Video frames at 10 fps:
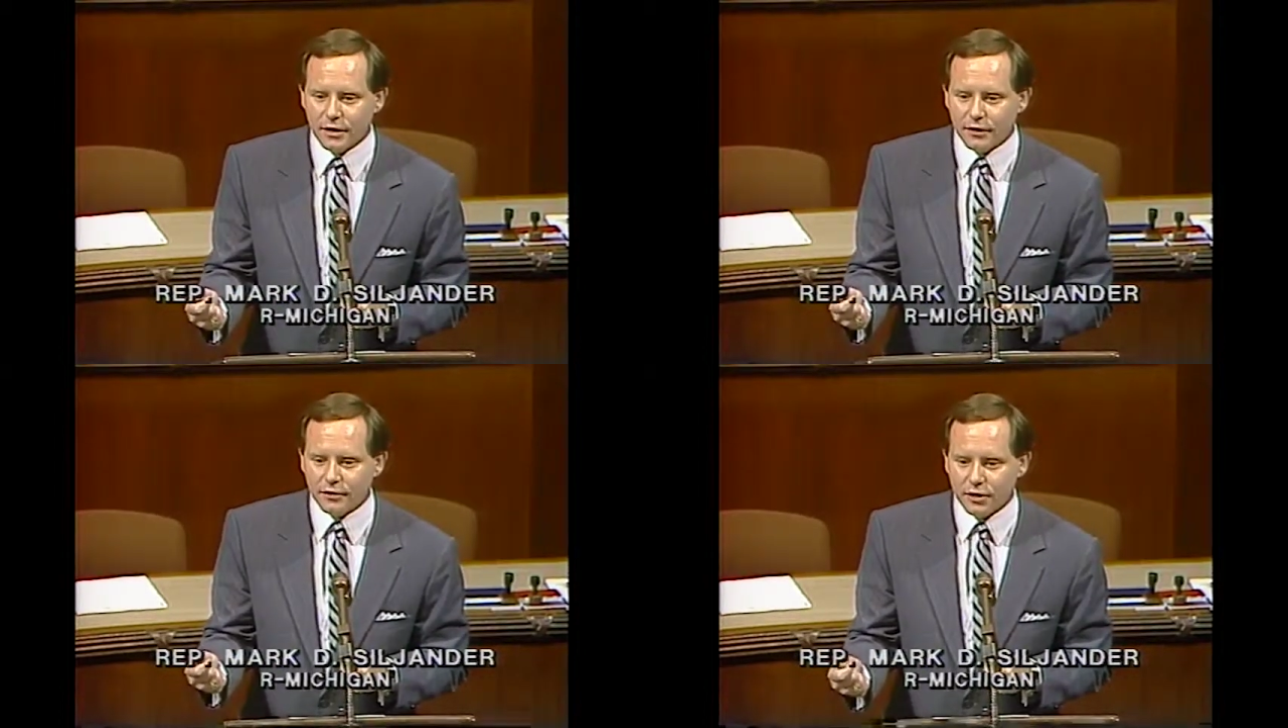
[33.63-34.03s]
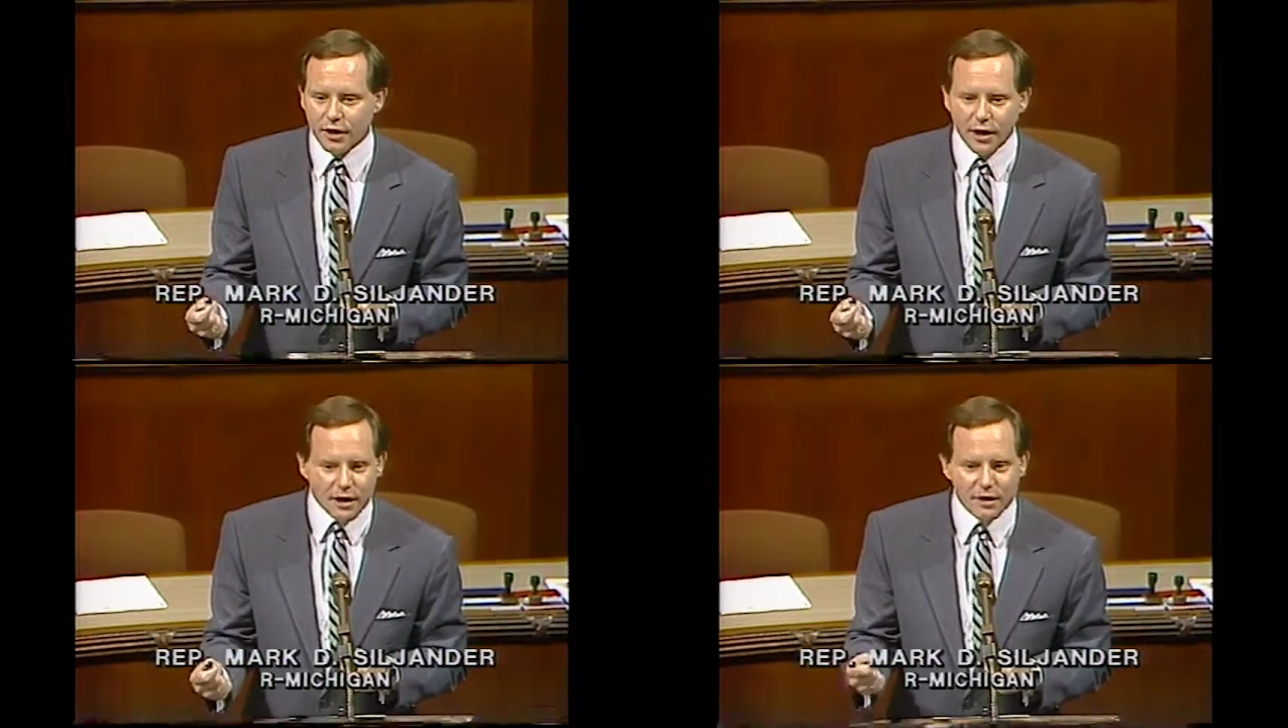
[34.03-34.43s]
So in
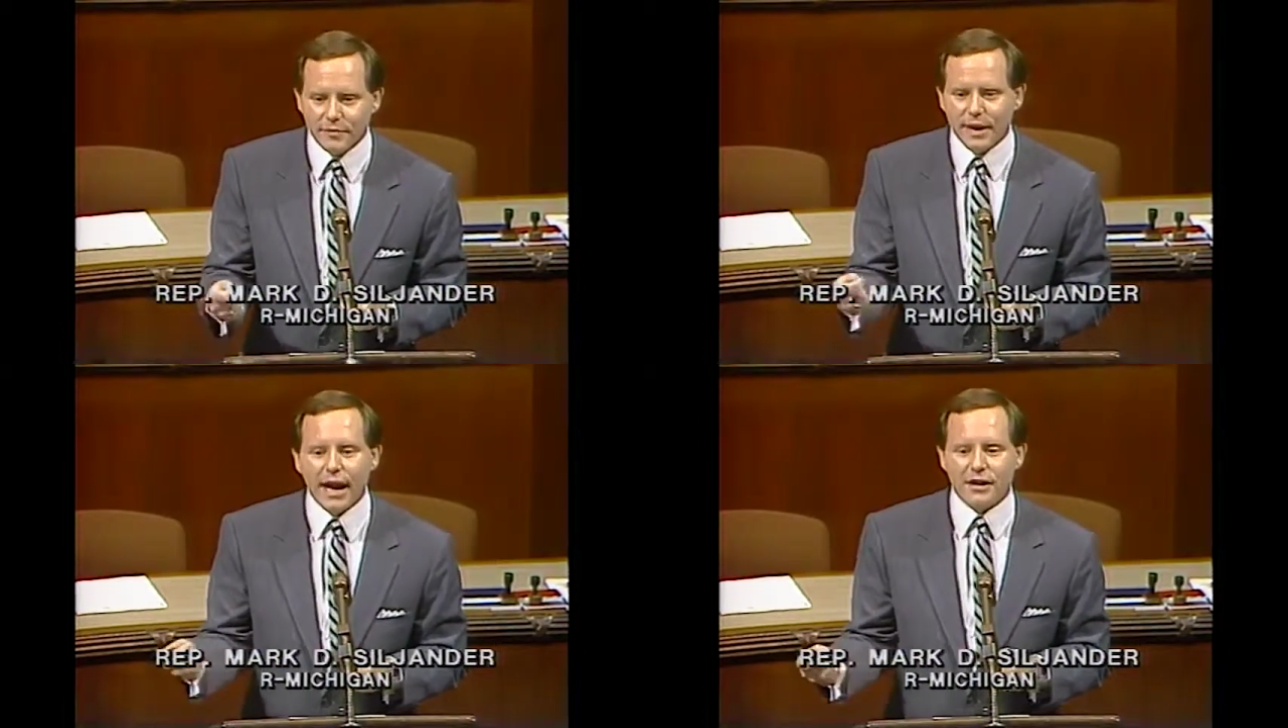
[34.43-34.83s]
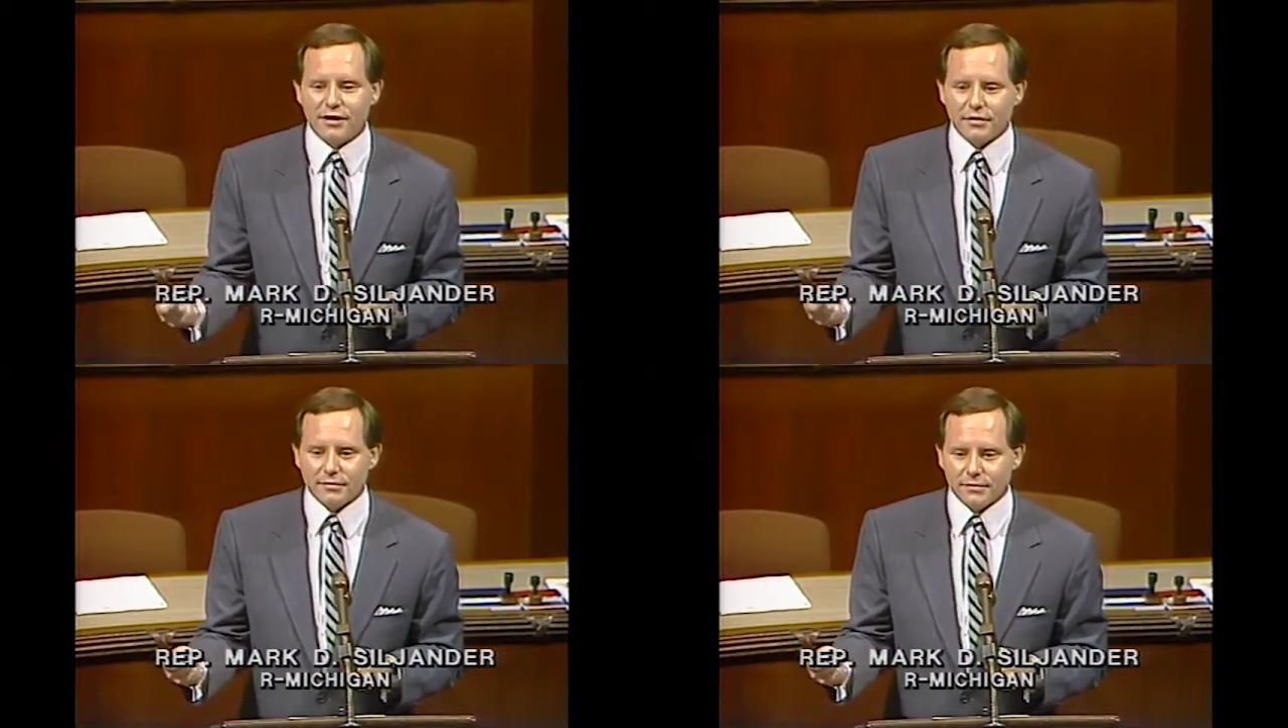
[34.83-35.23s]
all
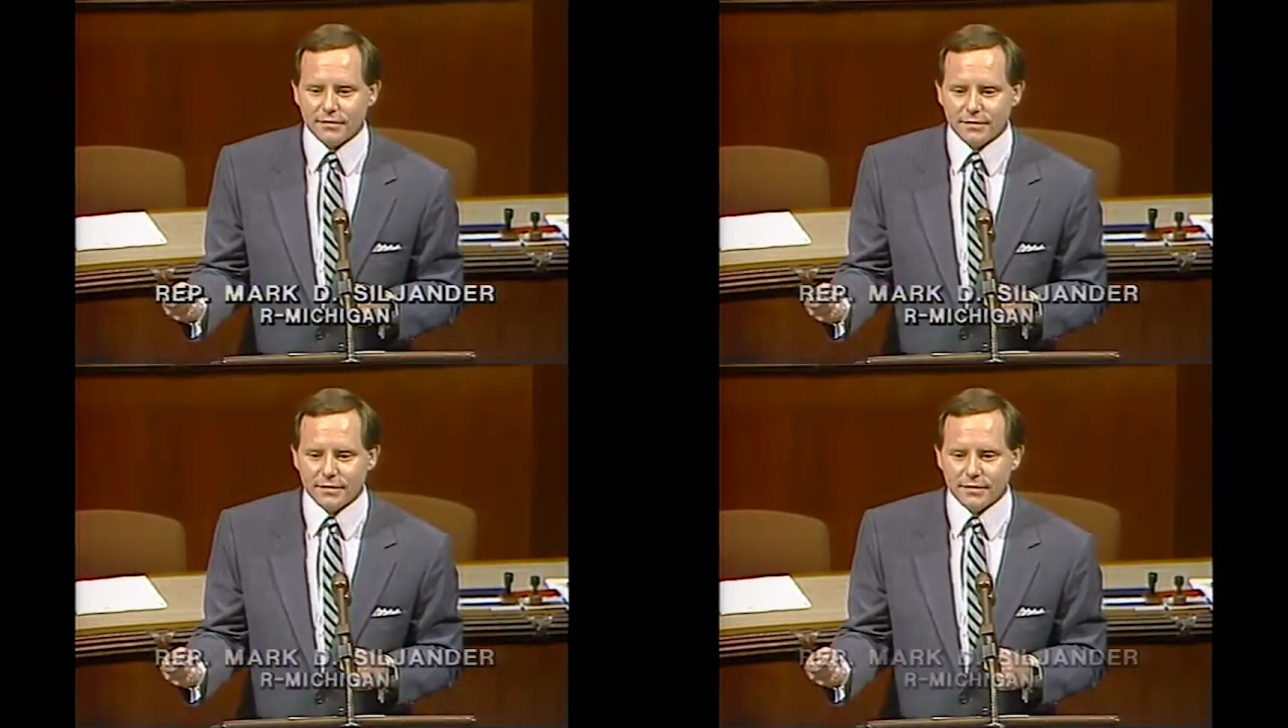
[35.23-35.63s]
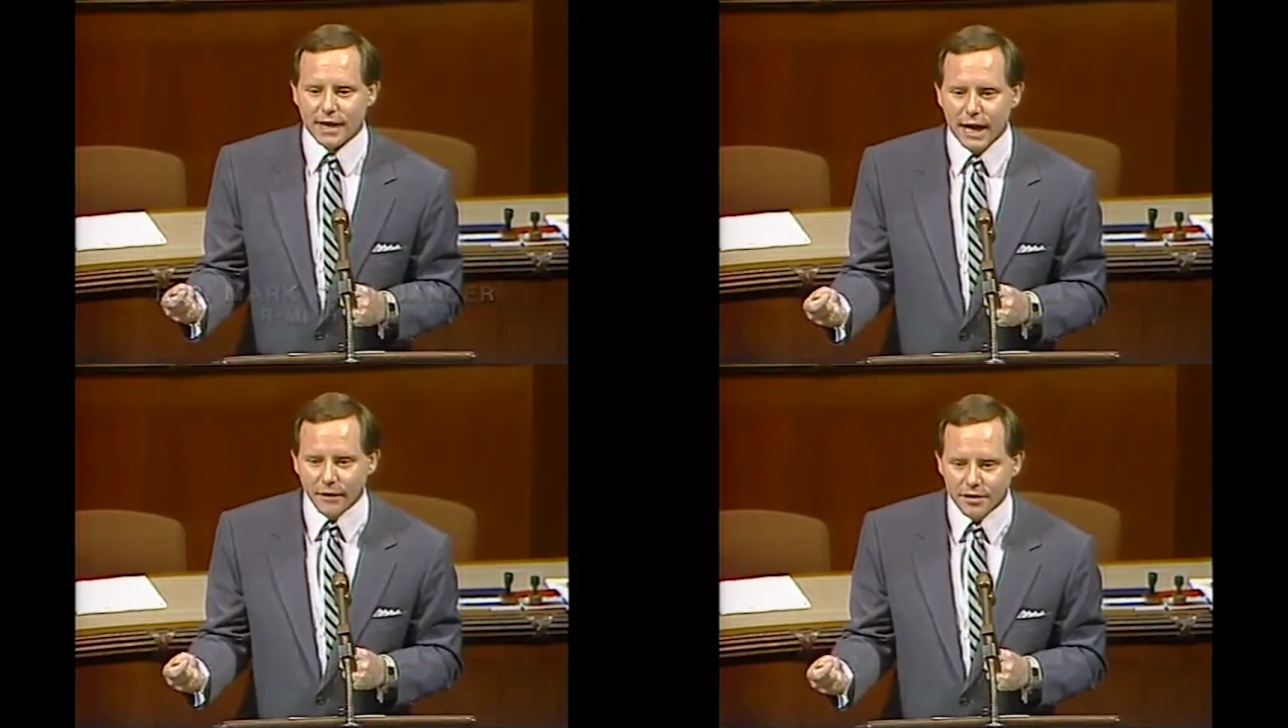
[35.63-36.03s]
compassion,
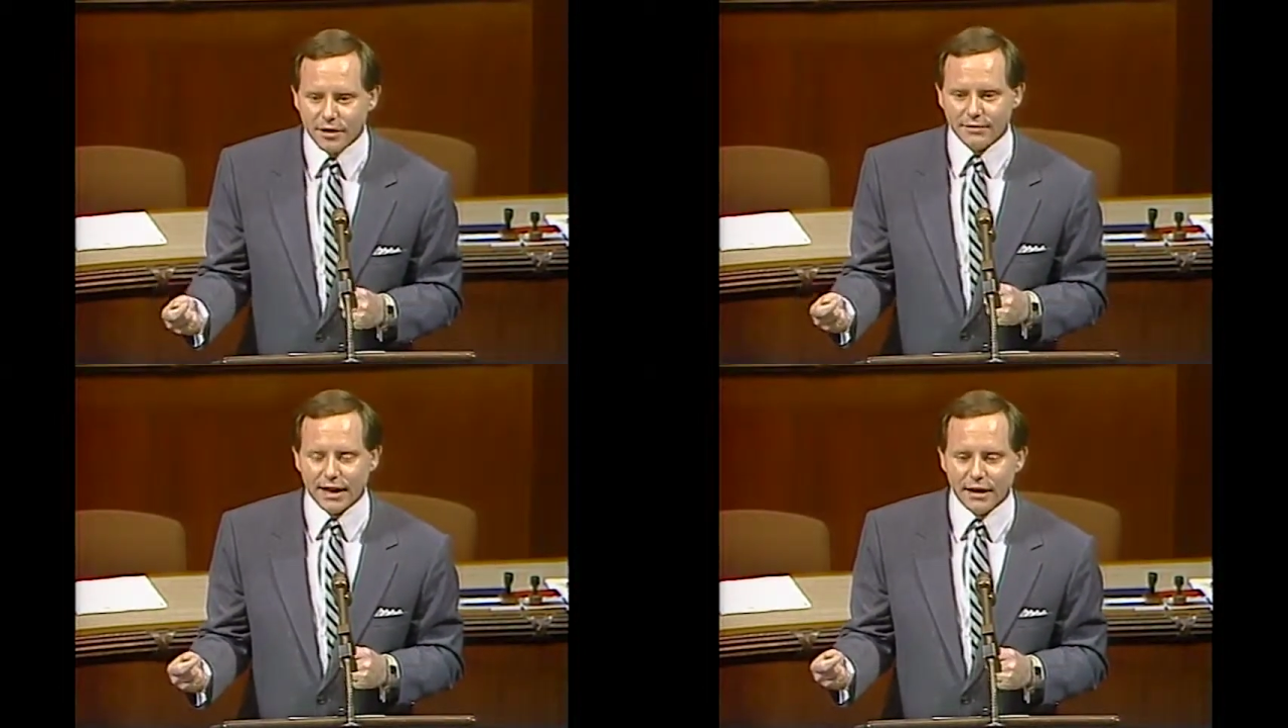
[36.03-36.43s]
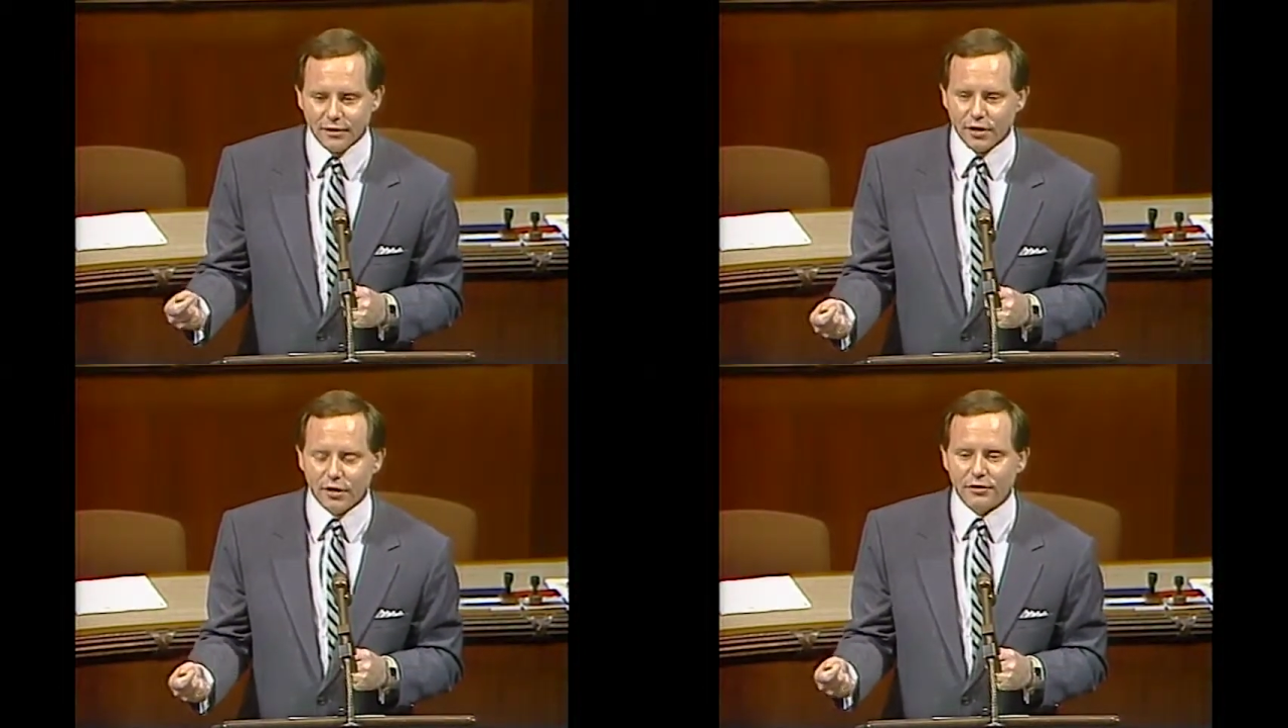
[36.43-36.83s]
I would just ask
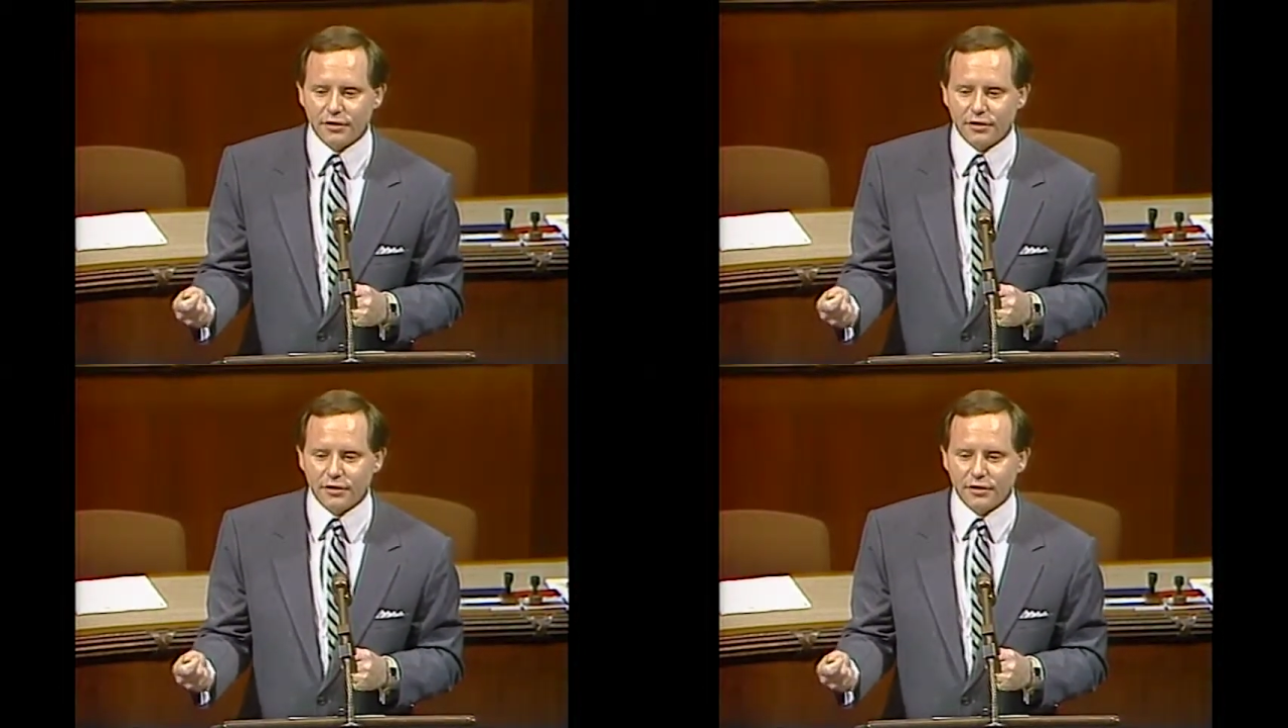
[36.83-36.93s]
those,